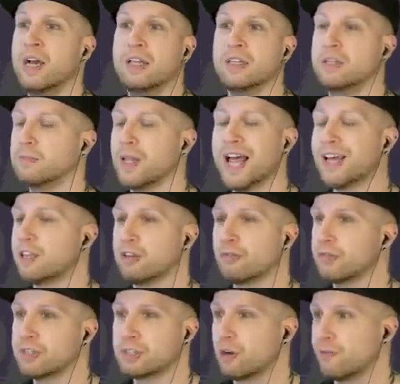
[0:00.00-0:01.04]
the
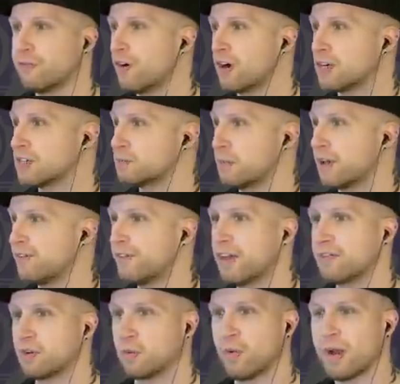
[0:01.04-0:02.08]
Blackthorn so far is my
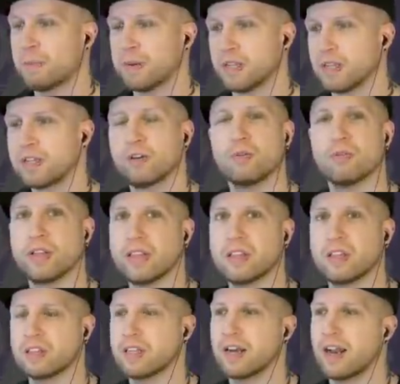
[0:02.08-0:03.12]
favorite weapon. The only
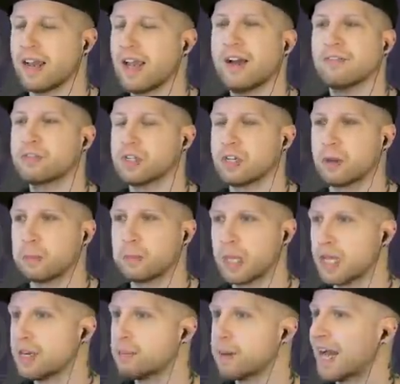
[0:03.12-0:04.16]
thing that I have to
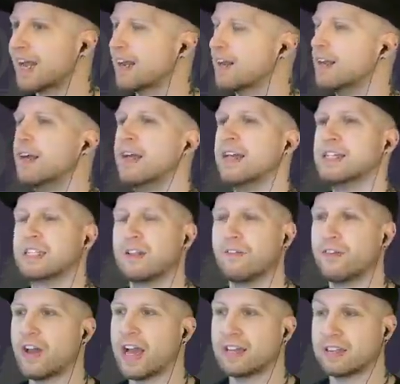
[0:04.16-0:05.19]
complain about it is the
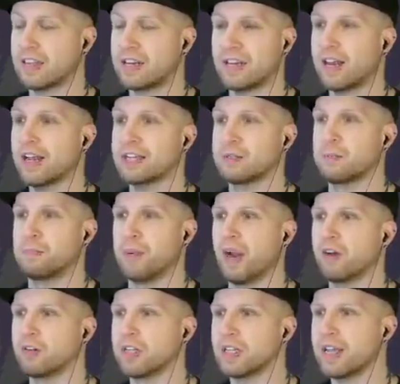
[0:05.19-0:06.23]
fact that it has
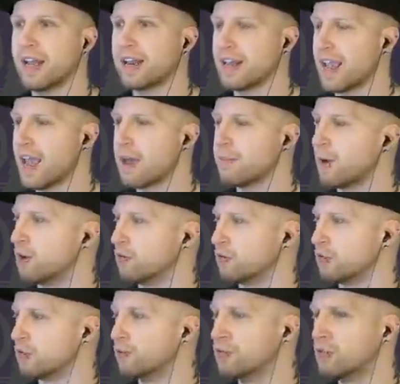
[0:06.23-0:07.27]
barely any ammo,
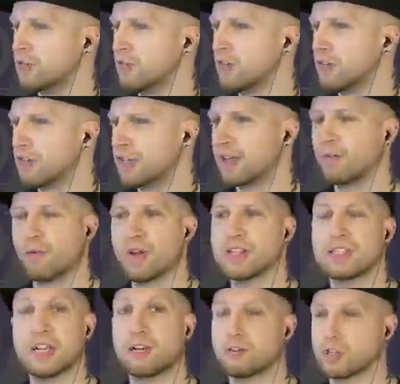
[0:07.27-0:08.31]
dude. Like, it
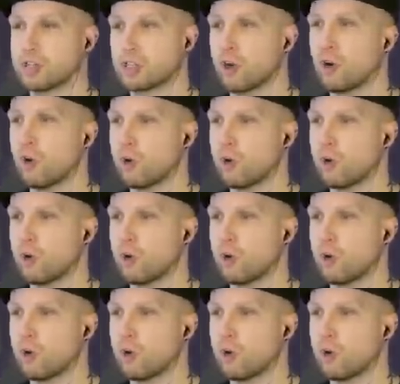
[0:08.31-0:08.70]
runs out so